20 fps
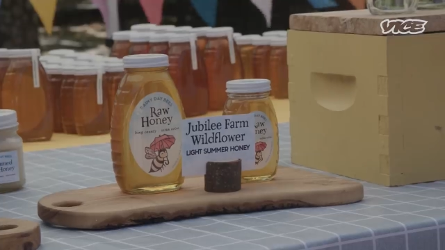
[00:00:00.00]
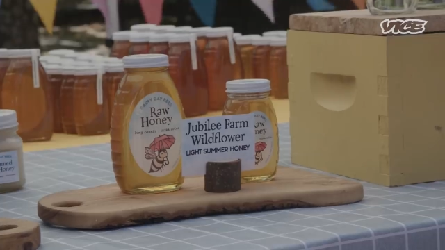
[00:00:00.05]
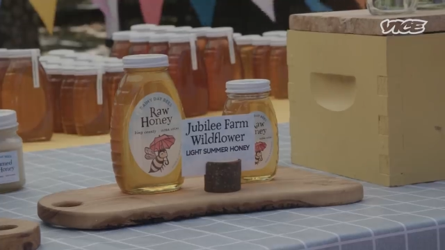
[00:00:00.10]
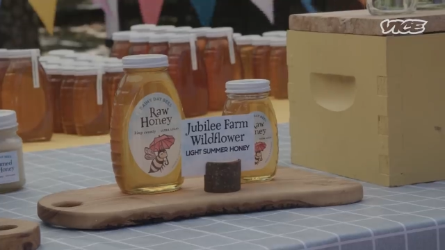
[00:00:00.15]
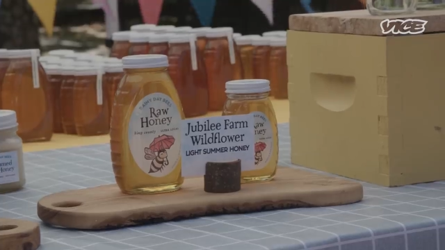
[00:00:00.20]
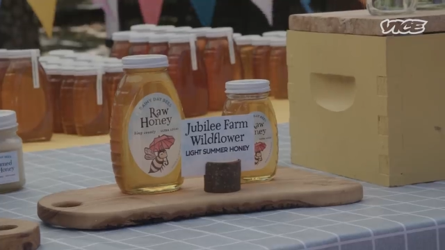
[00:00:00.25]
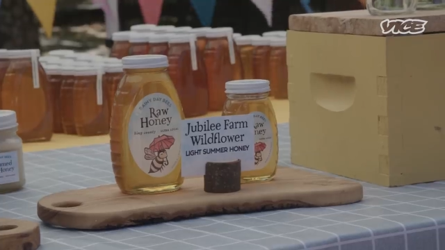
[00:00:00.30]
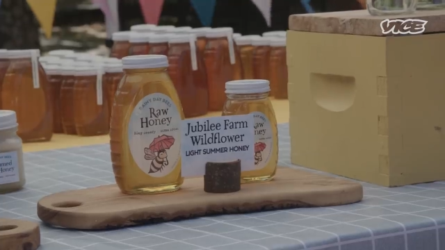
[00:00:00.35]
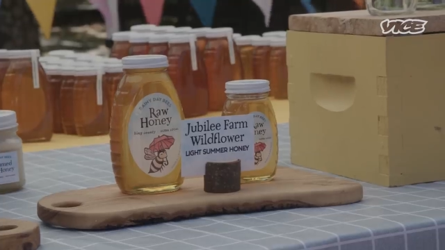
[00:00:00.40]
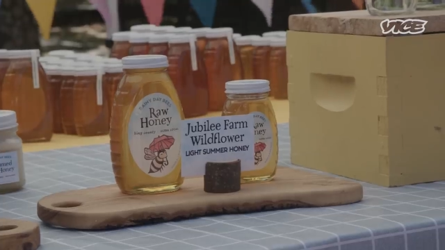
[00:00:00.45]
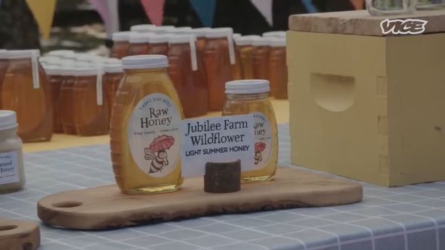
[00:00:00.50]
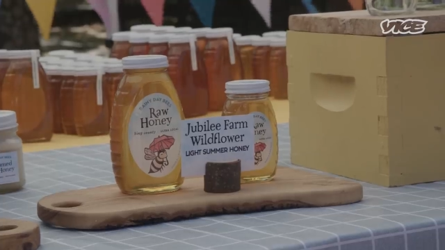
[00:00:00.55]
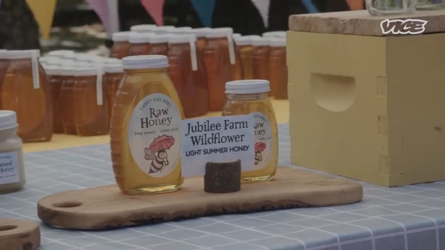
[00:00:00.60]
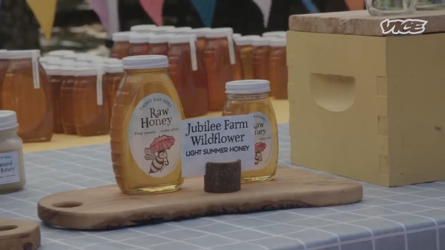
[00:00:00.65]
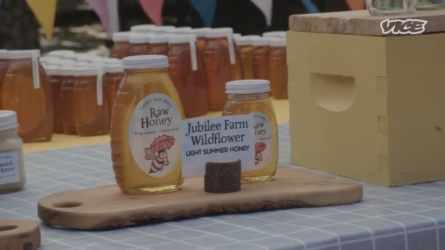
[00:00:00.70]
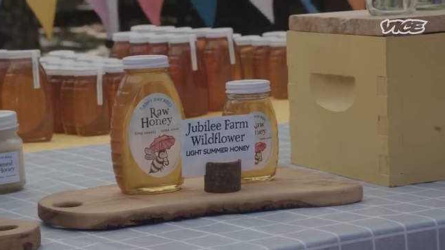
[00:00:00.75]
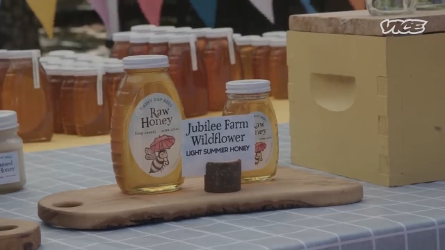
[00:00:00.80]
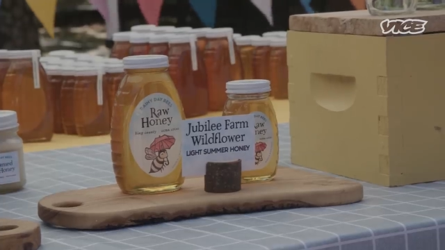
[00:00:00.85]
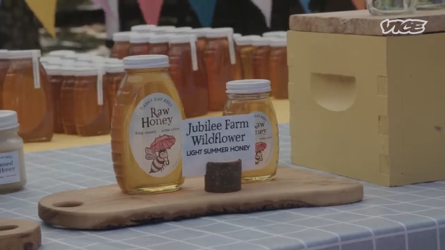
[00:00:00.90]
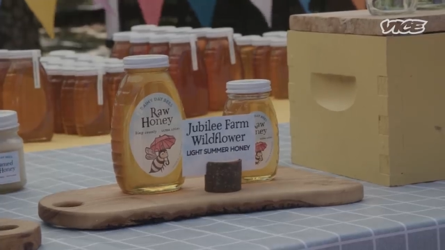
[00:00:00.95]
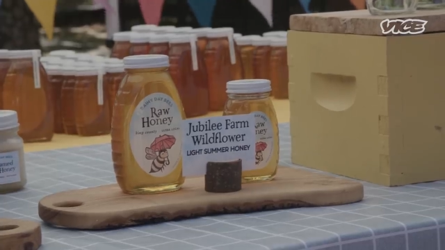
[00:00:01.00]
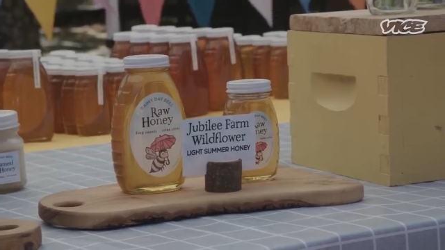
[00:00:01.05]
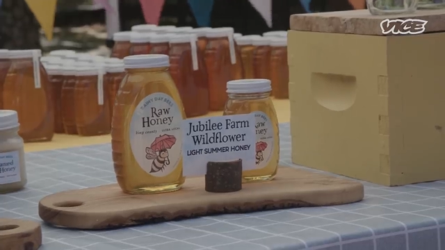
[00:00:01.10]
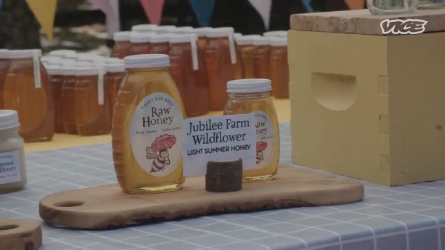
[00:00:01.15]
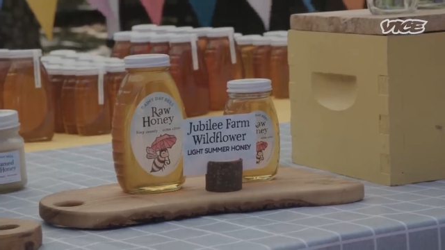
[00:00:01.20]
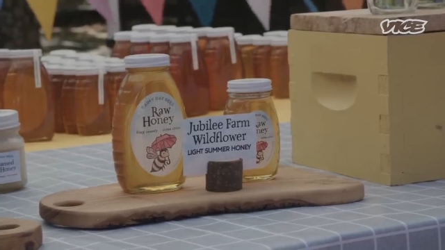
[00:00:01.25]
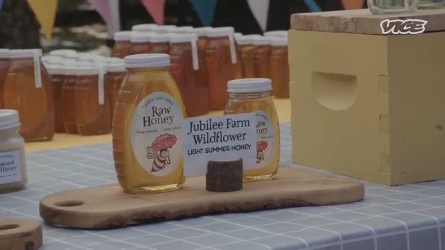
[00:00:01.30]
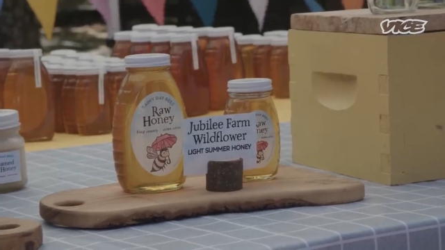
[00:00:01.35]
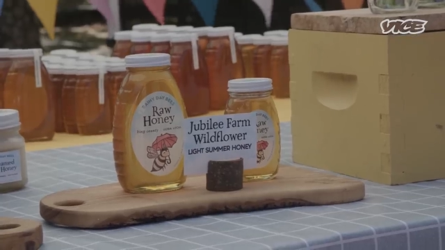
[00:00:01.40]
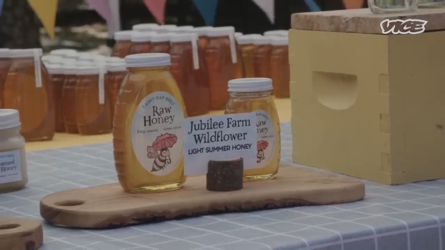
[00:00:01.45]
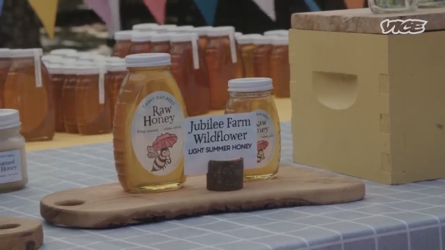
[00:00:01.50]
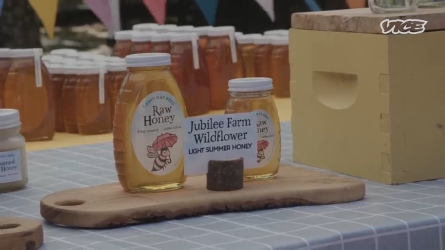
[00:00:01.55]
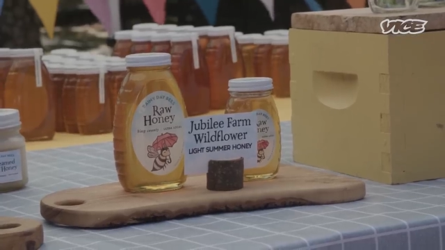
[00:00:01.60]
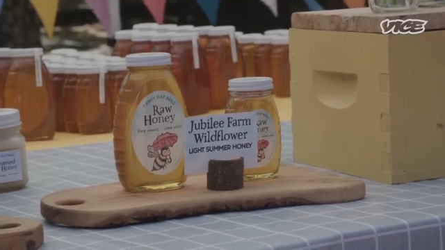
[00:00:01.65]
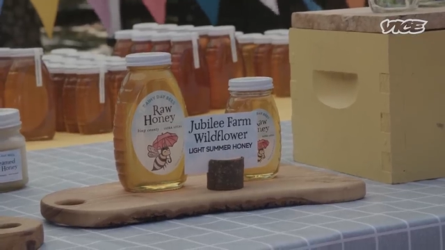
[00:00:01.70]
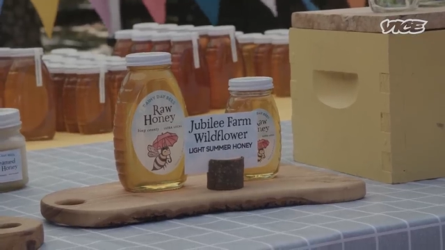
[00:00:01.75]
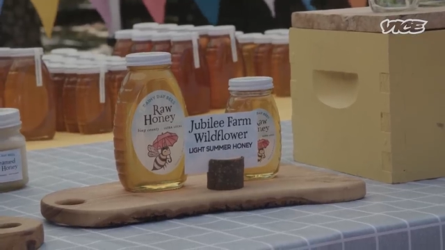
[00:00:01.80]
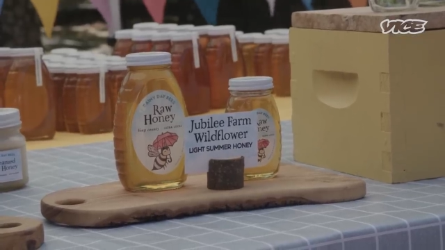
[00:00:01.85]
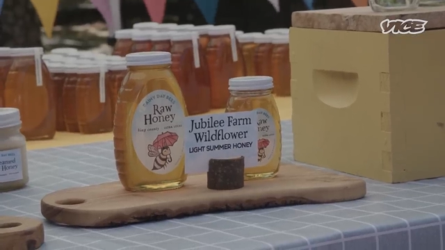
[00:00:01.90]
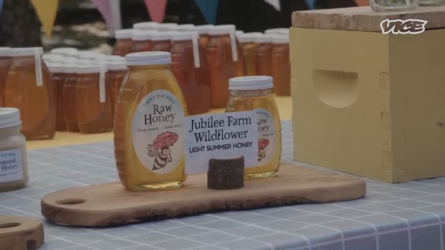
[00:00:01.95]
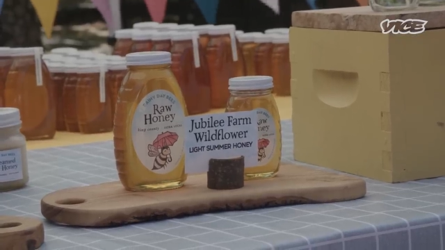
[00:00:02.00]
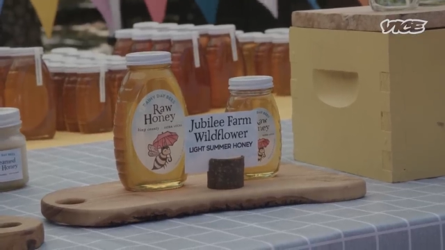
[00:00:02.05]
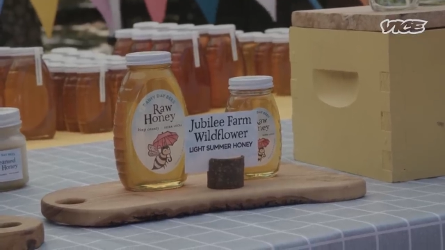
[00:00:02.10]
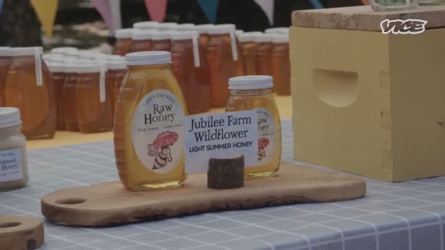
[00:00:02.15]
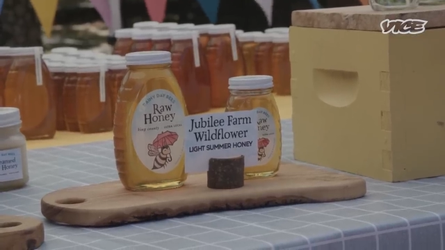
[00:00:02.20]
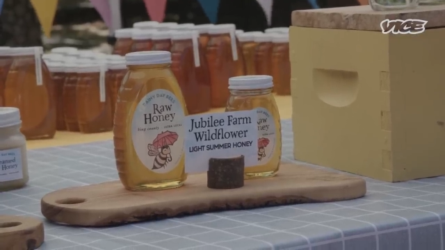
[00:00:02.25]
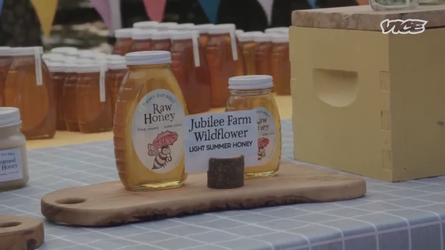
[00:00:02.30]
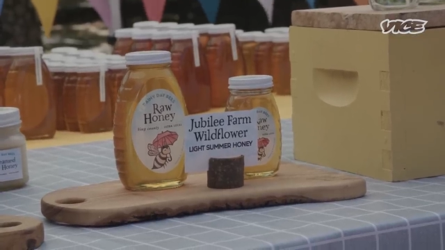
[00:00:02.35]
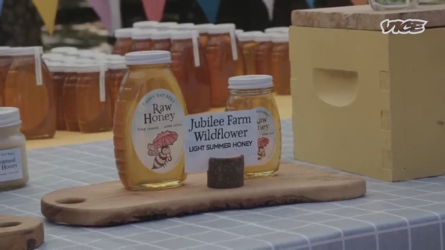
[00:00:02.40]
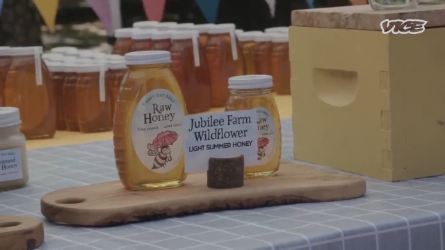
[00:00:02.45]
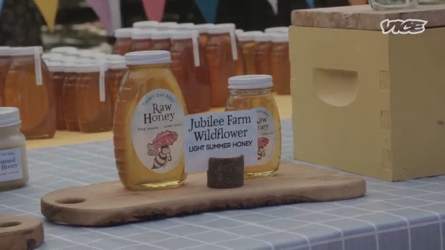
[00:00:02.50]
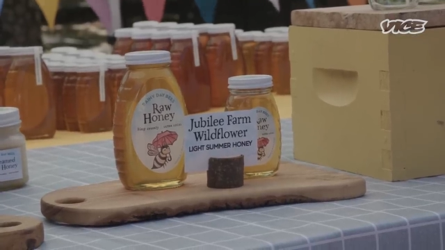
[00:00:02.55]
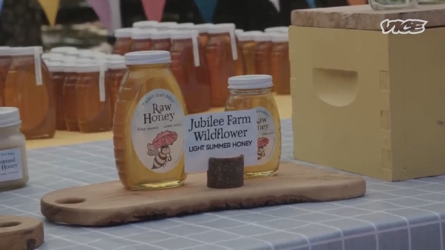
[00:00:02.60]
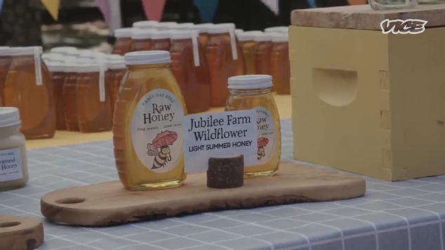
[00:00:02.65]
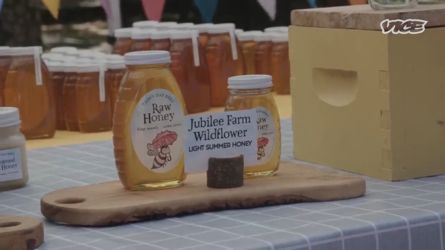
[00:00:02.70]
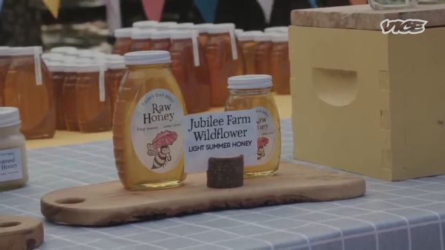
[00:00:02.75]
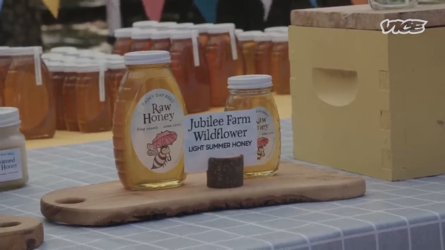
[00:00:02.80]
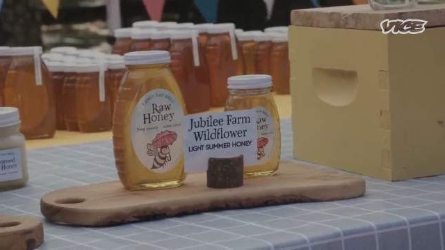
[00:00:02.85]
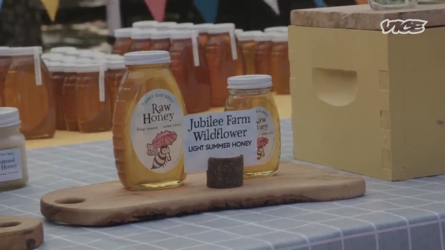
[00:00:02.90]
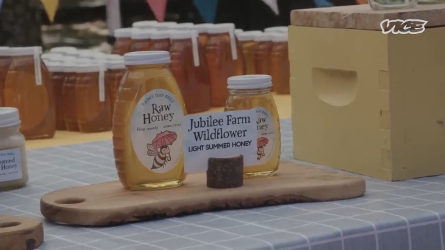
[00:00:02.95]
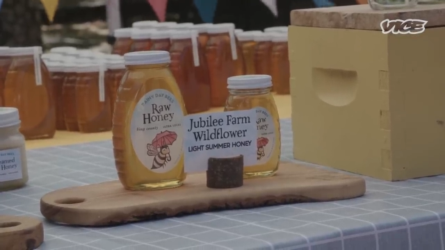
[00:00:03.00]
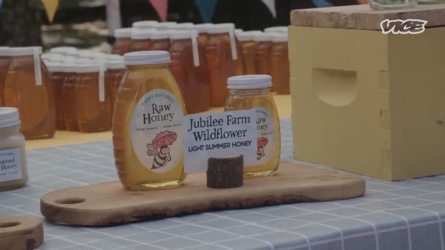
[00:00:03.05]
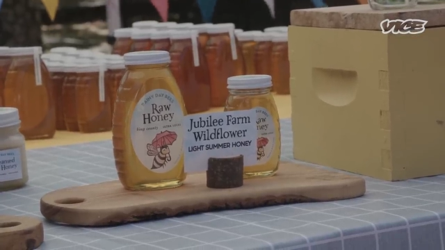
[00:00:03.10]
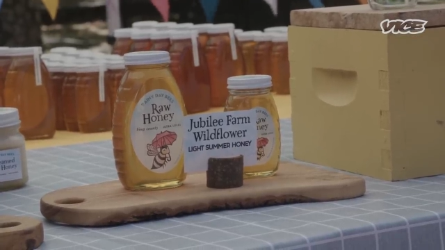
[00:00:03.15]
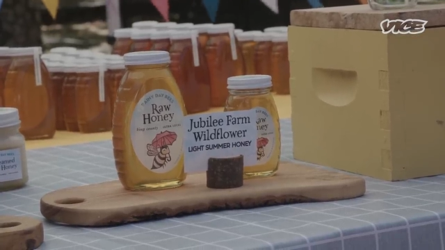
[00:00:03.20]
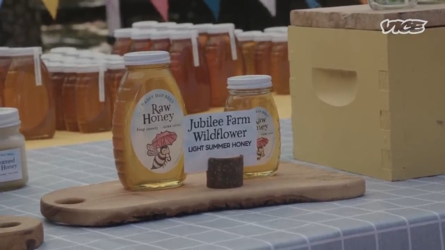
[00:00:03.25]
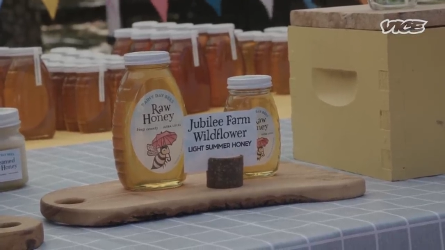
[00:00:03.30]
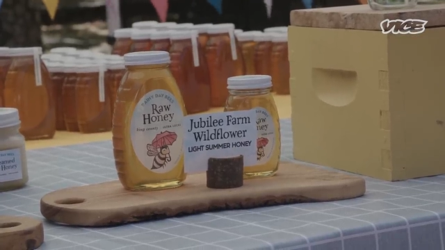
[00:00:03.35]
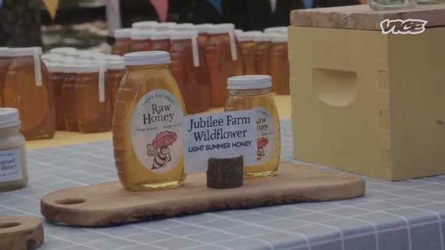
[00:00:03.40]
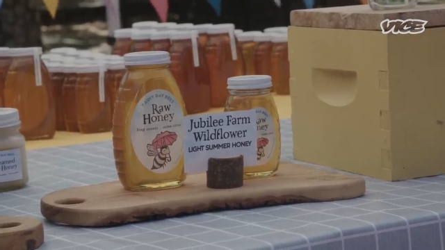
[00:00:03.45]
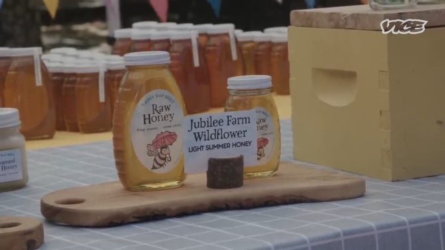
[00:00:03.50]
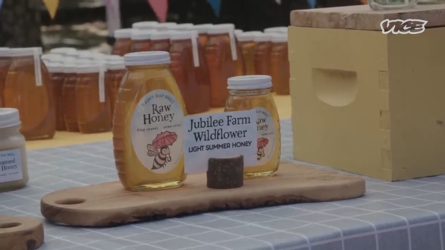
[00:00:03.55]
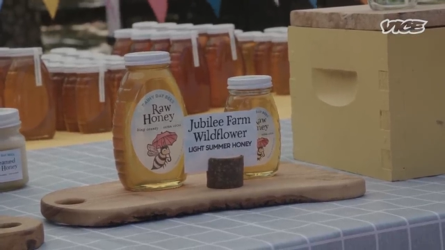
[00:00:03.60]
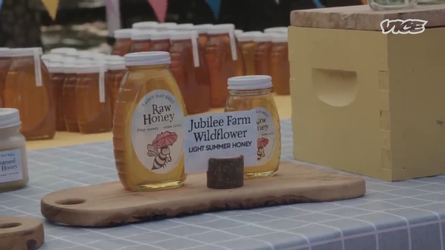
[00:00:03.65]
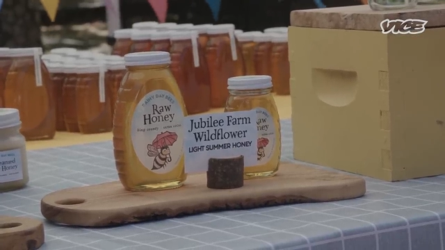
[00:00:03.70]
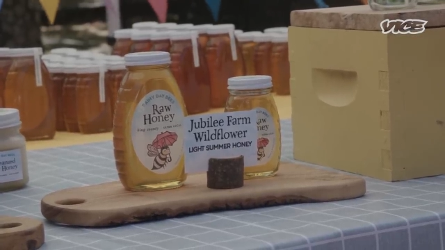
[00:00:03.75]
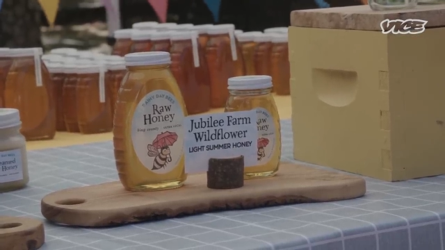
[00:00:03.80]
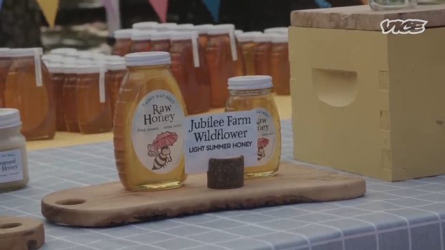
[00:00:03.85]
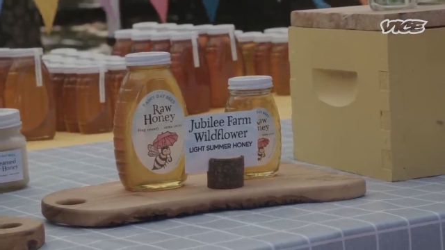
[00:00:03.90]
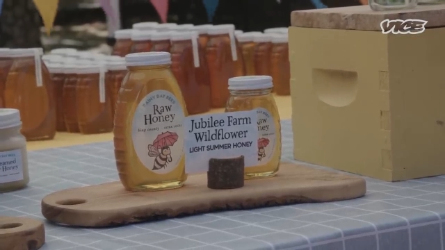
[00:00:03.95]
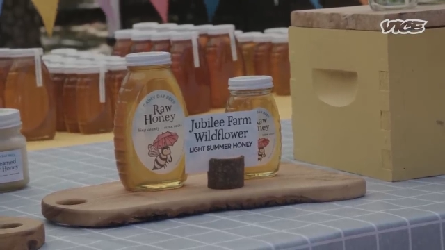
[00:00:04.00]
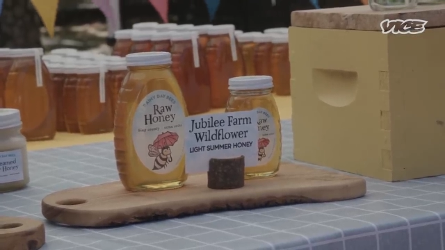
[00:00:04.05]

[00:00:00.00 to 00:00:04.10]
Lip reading: (no speaker visible)